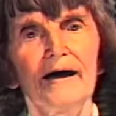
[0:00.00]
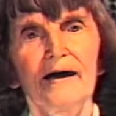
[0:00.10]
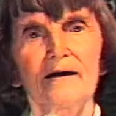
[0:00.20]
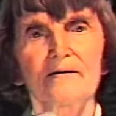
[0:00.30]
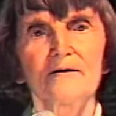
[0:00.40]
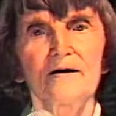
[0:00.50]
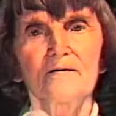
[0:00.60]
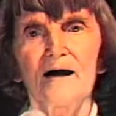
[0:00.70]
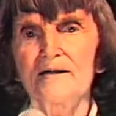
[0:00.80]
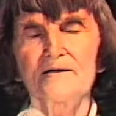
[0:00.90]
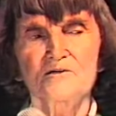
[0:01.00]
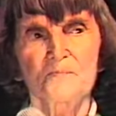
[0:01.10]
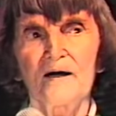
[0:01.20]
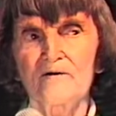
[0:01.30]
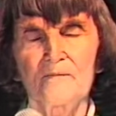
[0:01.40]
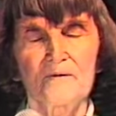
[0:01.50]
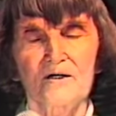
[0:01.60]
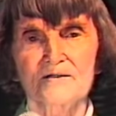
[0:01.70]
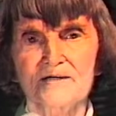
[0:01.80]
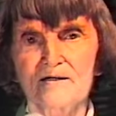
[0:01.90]
and uh, I didn't sprout them
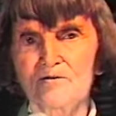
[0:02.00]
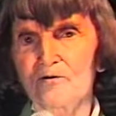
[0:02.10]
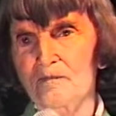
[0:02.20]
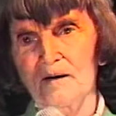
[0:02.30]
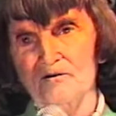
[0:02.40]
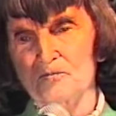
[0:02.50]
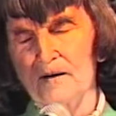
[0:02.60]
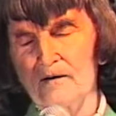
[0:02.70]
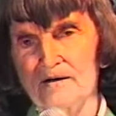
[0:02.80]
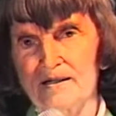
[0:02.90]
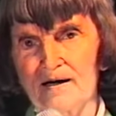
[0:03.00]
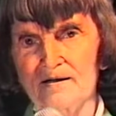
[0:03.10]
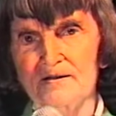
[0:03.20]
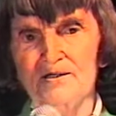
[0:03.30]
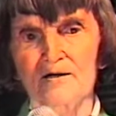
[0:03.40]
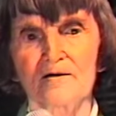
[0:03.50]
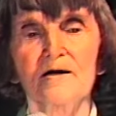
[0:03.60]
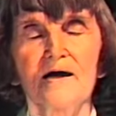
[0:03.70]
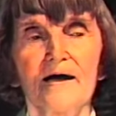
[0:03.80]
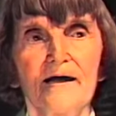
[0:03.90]
because I didn't know about sprouting then until
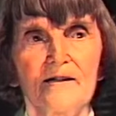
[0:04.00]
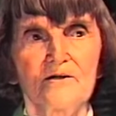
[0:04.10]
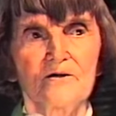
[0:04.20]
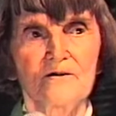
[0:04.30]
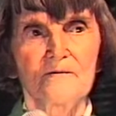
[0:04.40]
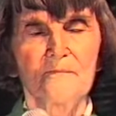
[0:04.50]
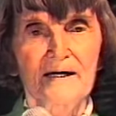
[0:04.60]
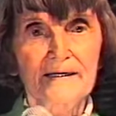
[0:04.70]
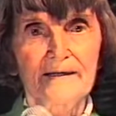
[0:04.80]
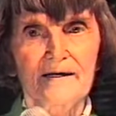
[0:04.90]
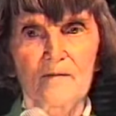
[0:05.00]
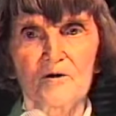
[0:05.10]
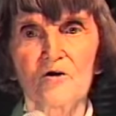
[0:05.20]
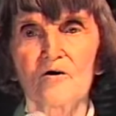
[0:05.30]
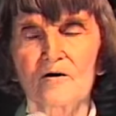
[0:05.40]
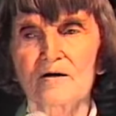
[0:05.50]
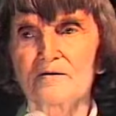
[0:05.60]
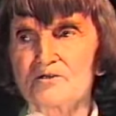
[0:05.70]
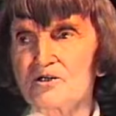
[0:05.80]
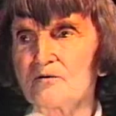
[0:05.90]
little monkey came along
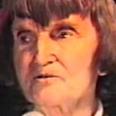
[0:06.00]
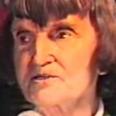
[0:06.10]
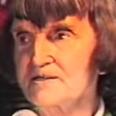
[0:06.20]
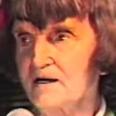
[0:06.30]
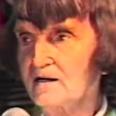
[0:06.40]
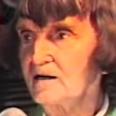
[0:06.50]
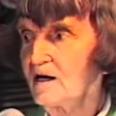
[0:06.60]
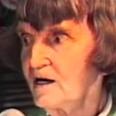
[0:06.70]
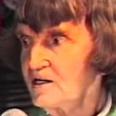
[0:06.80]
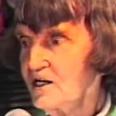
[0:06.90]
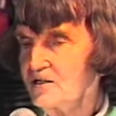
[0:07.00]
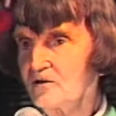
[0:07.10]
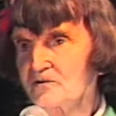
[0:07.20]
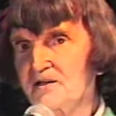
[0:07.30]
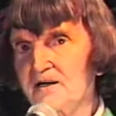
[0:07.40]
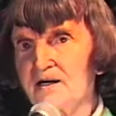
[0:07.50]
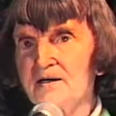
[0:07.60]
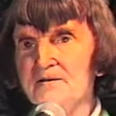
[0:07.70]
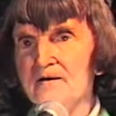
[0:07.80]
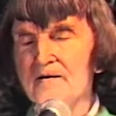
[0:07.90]
and she was sick. She had no
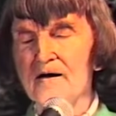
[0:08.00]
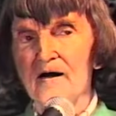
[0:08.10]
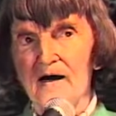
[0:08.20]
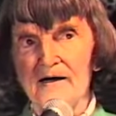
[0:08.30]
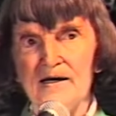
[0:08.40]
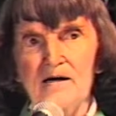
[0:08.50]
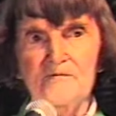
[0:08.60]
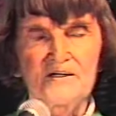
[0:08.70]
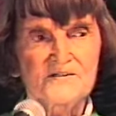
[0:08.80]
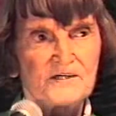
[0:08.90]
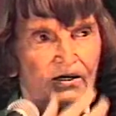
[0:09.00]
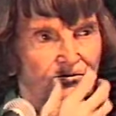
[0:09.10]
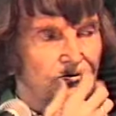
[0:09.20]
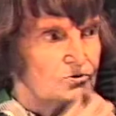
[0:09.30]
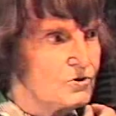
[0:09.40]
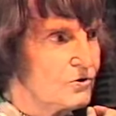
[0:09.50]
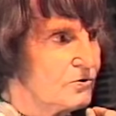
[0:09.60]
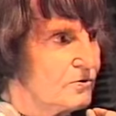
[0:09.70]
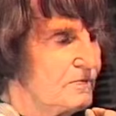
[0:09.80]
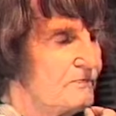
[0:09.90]
teeth. I gave her these seeds to
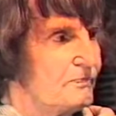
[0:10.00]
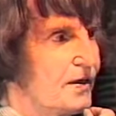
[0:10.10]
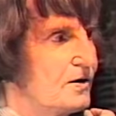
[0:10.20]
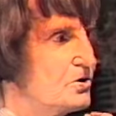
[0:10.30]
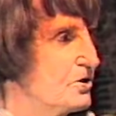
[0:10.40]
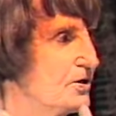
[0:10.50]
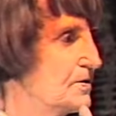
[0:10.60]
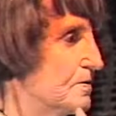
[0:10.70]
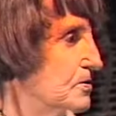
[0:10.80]
chew. She didn't